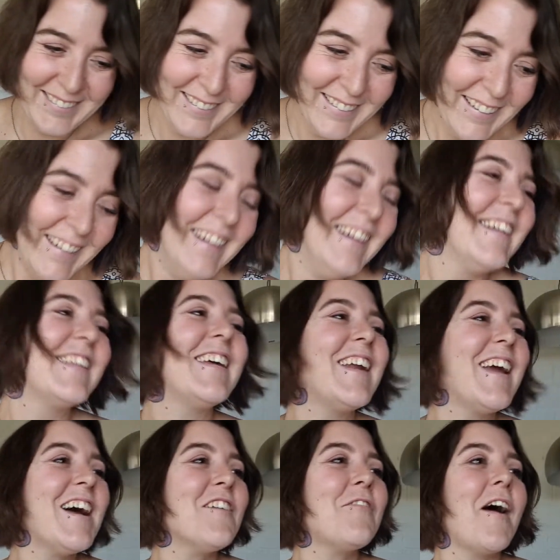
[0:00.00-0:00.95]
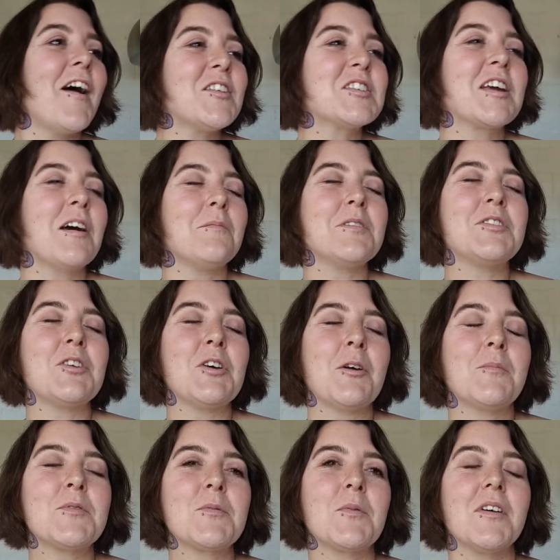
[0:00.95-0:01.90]
that I have had to come to
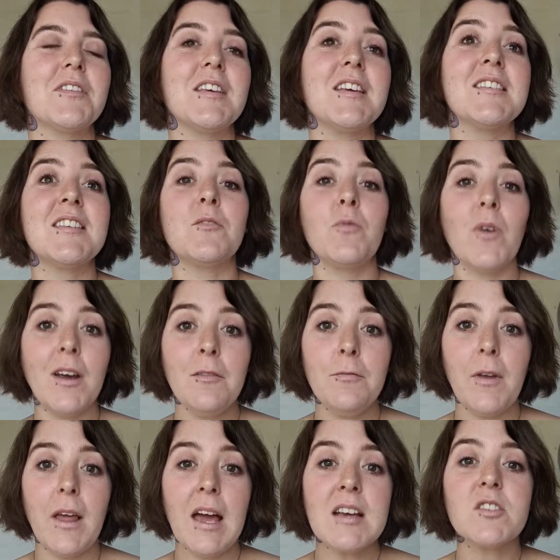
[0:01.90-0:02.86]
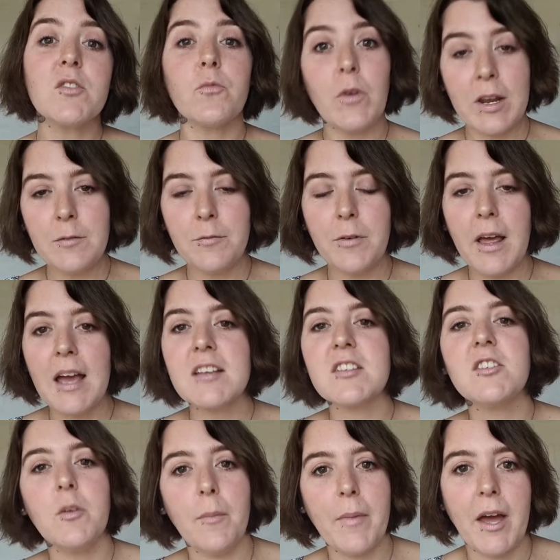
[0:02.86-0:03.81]
terms with is that red flags are red
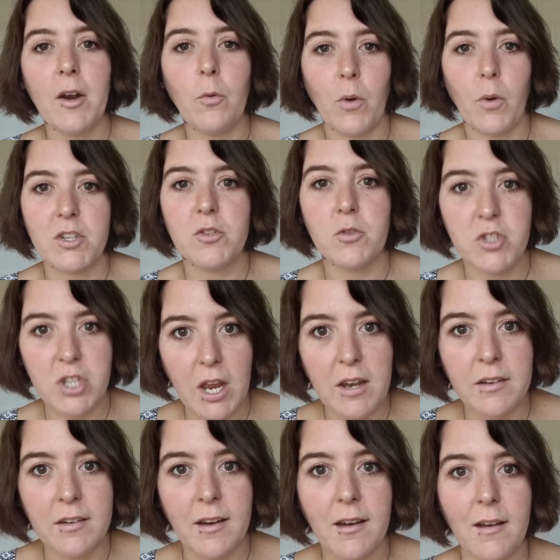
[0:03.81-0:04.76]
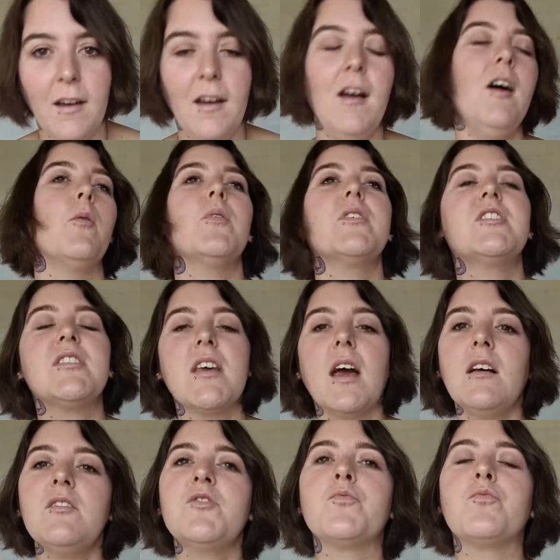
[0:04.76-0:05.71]
flags no matter what your gender, which
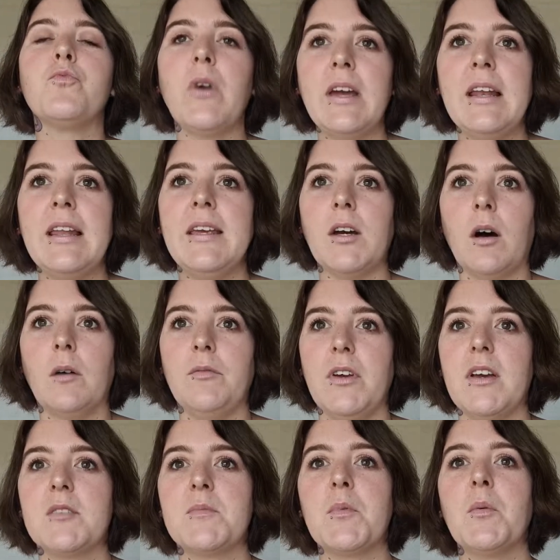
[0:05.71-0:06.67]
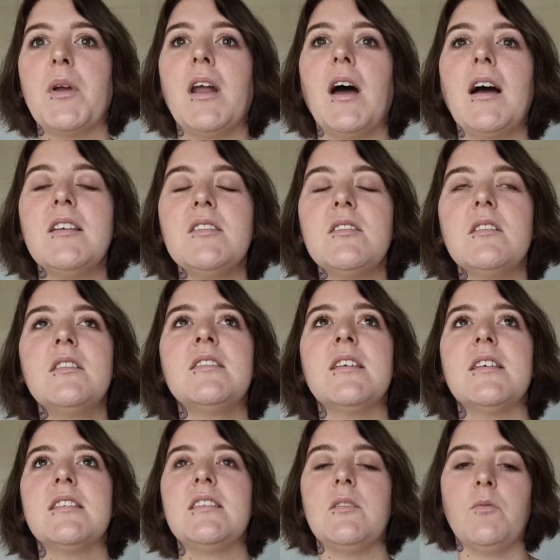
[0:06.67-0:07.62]
sounds really obvious, but when I started
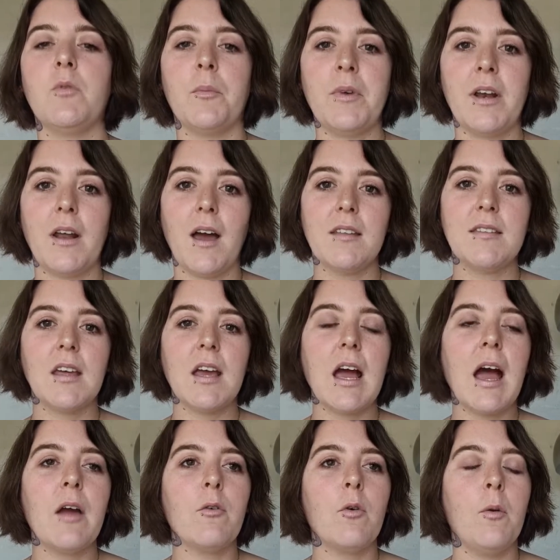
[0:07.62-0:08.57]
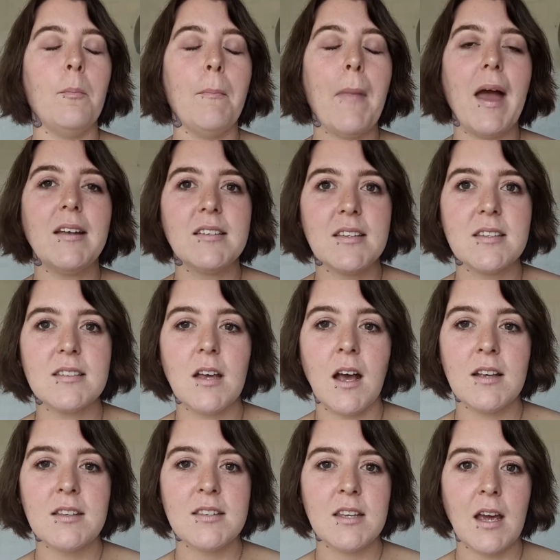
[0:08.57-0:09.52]
dating women, I think I
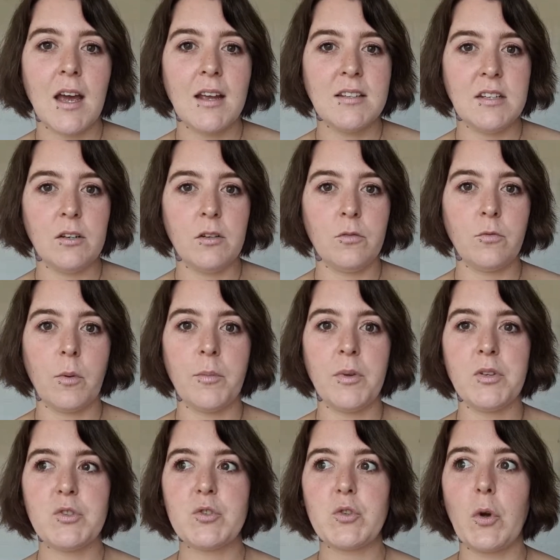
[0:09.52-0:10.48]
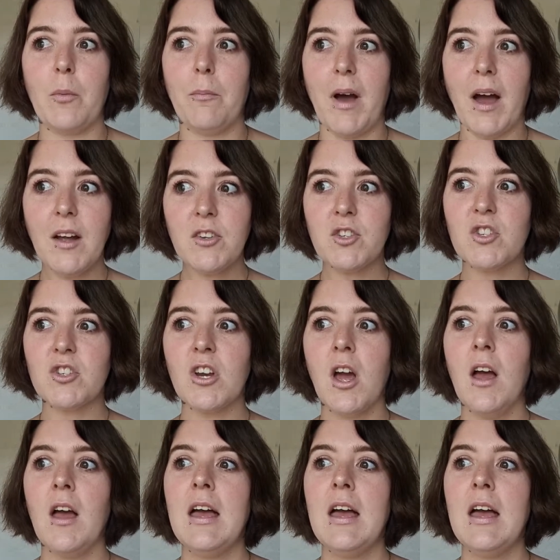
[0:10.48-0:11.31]
romanticized the idea of women so much